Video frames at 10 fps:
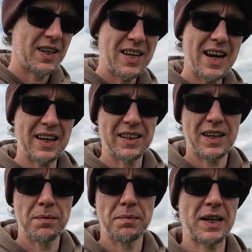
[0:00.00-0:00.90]
yeah,
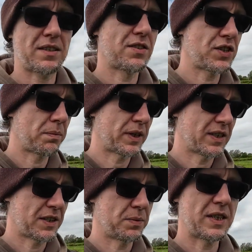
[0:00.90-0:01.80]
coming back to the topic of
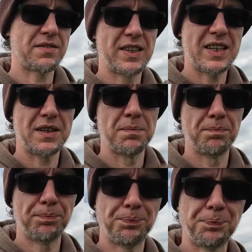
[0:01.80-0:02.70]
this week's video,
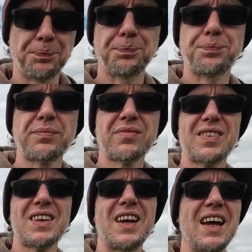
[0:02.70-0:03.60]

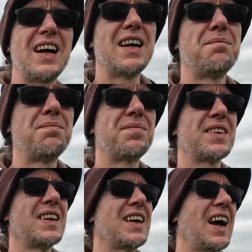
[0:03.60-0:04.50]
as
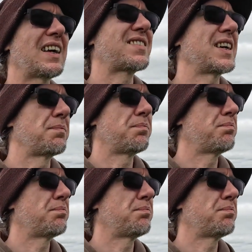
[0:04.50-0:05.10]
I say,